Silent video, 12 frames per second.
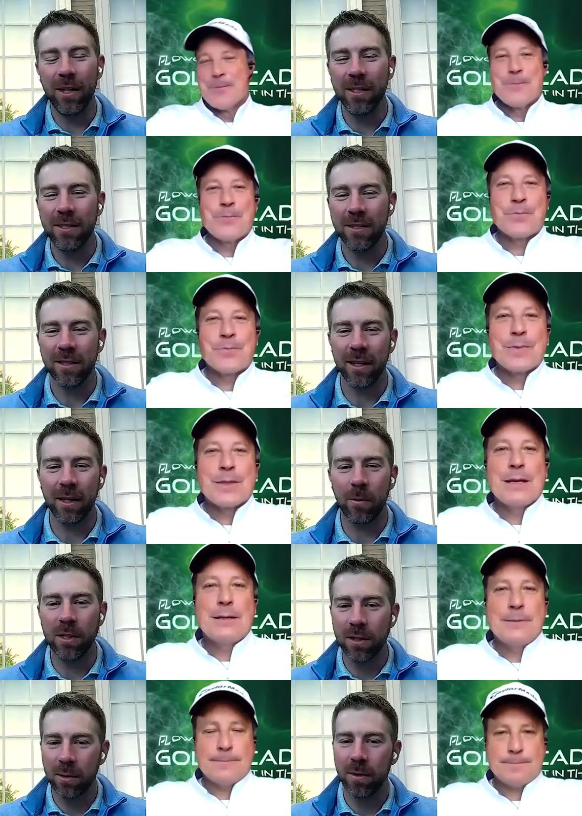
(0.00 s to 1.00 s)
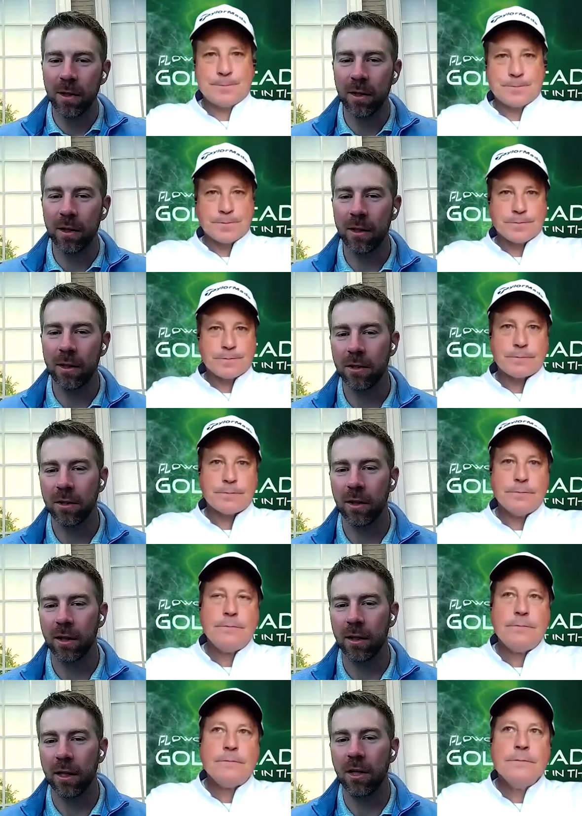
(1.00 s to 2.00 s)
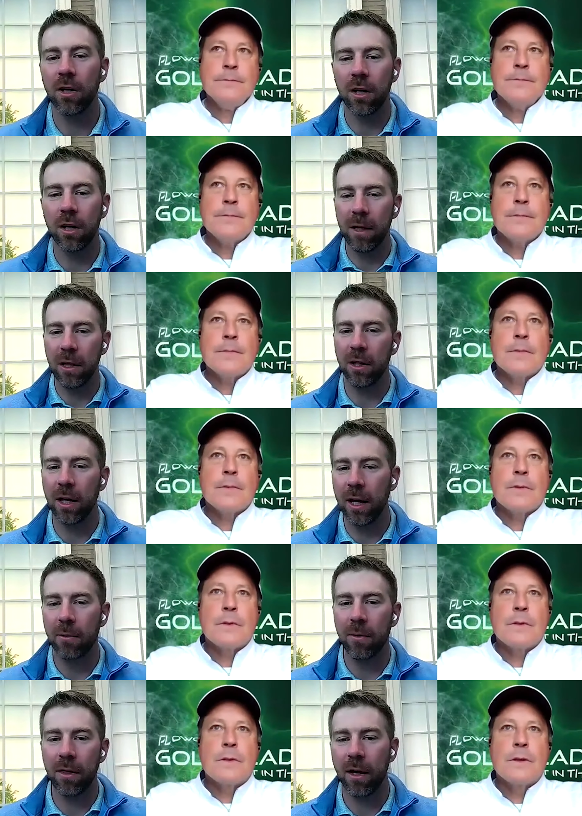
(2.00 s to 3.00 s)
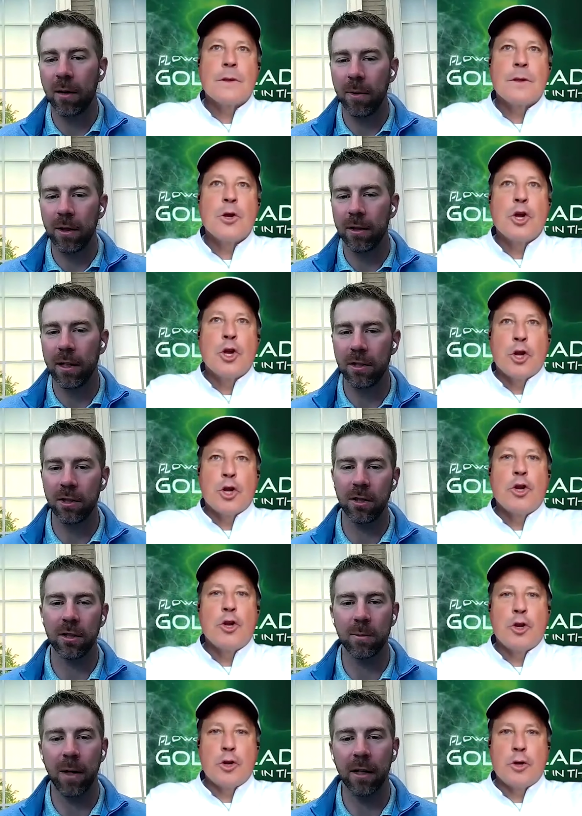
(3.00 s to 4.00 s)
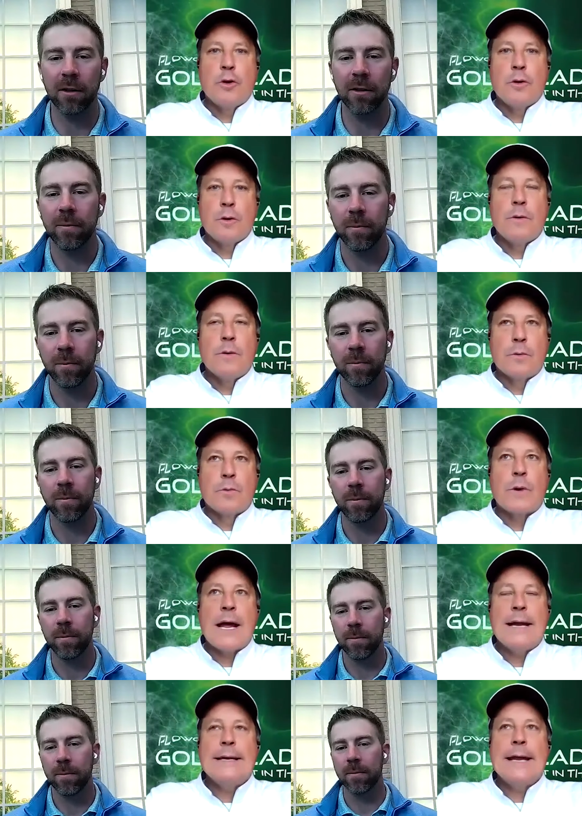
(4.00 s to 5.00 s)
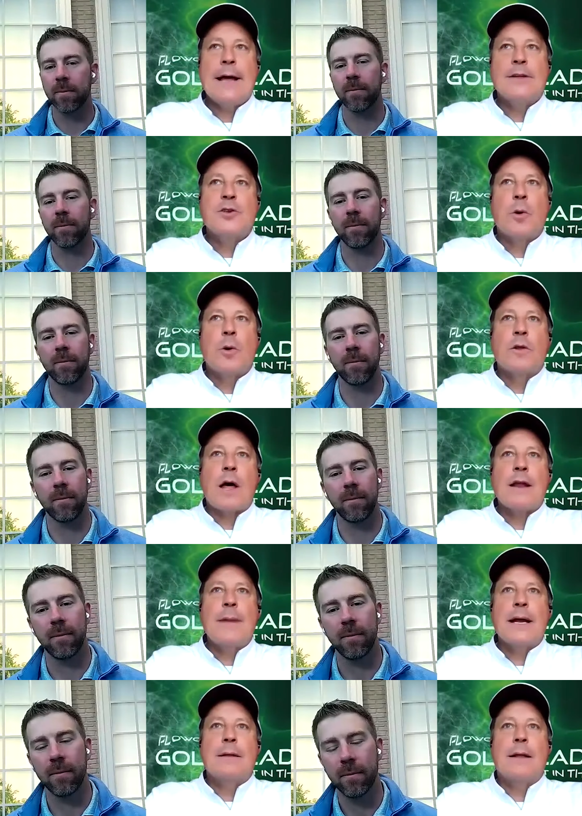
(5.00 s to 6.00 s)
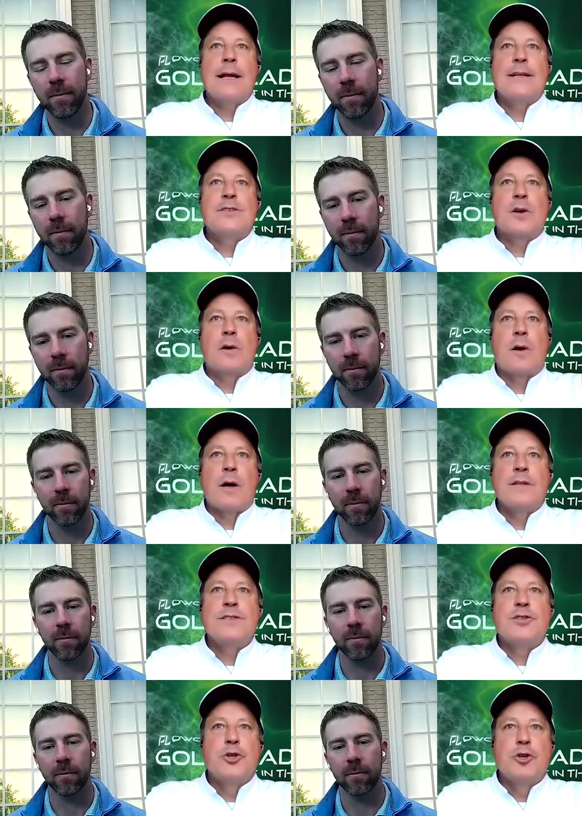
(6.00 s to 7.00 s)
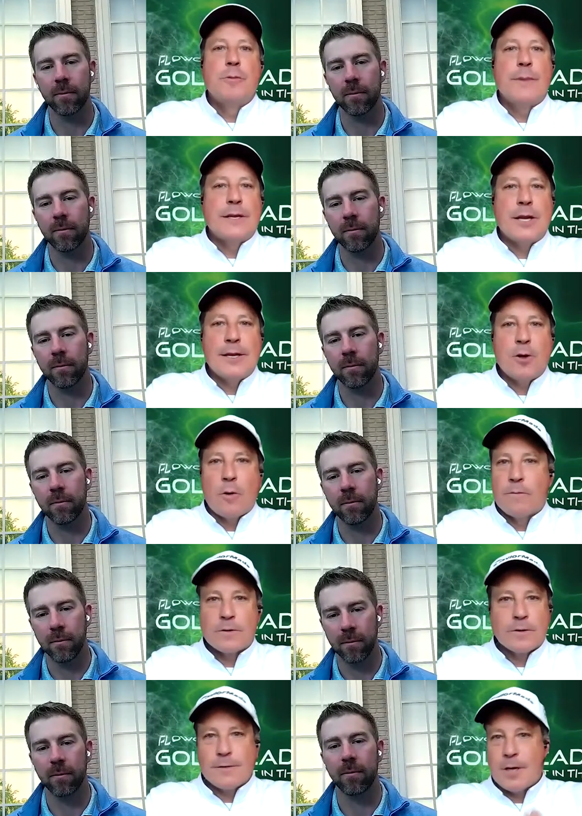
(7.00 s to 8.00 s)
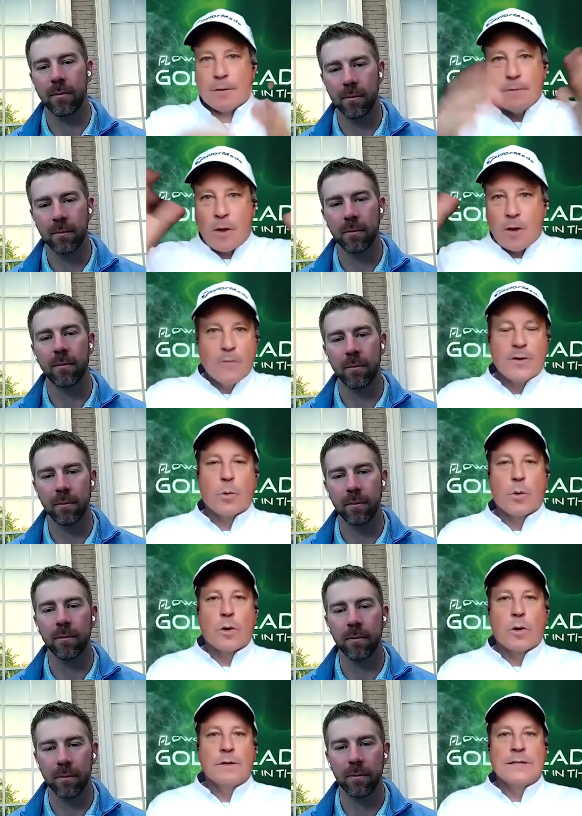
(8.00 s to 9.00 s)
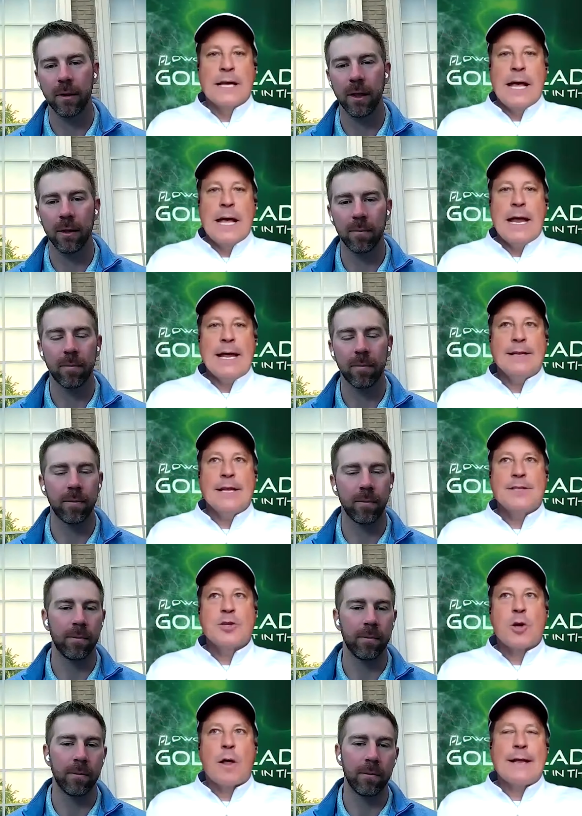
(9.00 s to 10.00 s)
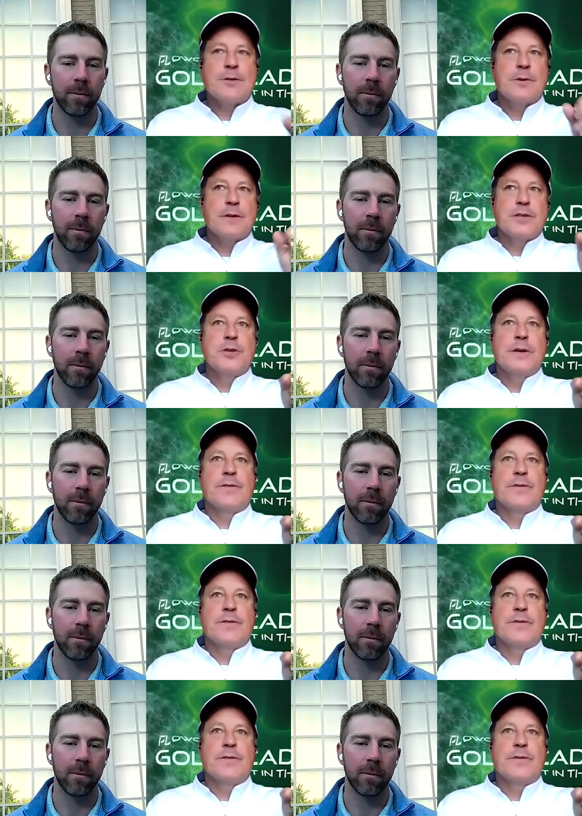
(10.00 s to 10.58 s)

Speaker 1: is like what's something that they should like that you're going to be looking at with them and that they should expect
Speaker 2: Right. Yeah. So a lot of my clients are on Zoom and, and over, you know, all over the world. Yeah. And and so I'll answer this two